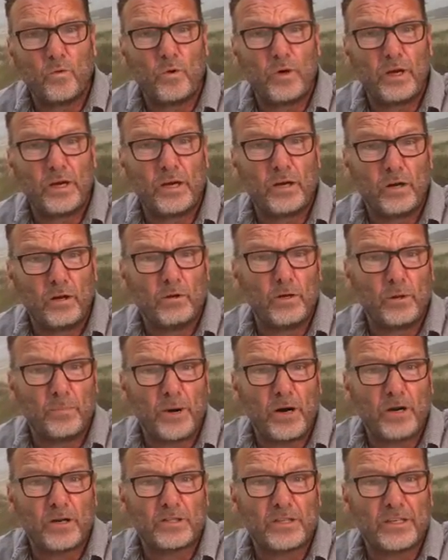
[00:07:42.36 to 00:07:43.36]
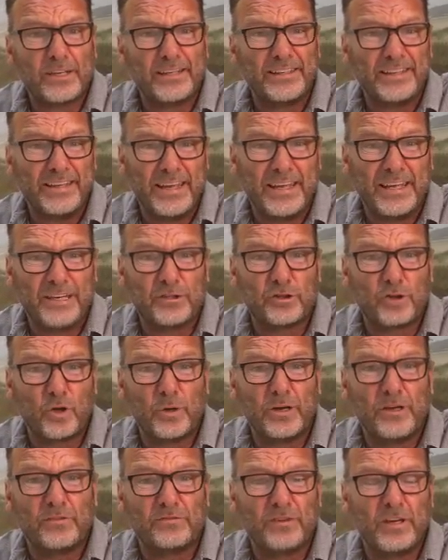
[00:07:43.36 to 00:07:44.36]
include a person at the end.
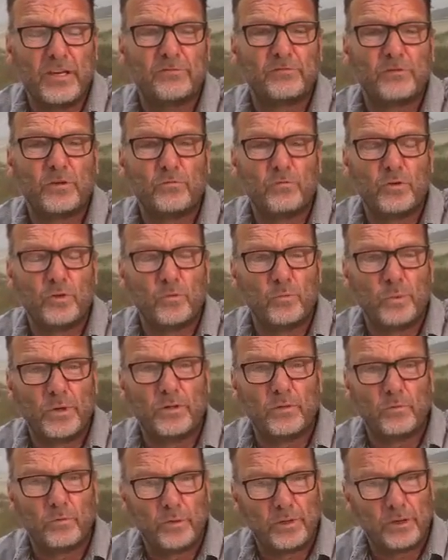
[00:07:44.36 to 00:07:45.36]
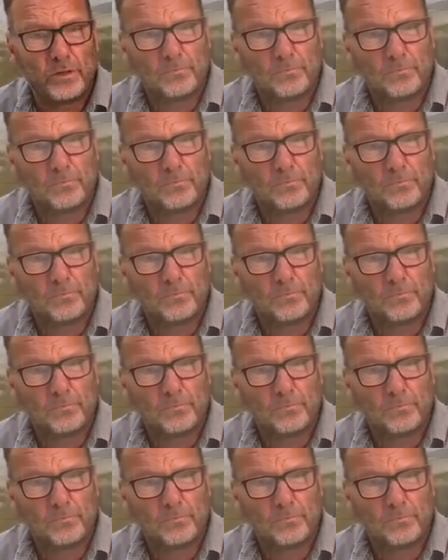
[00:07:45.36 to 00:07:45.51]
So when the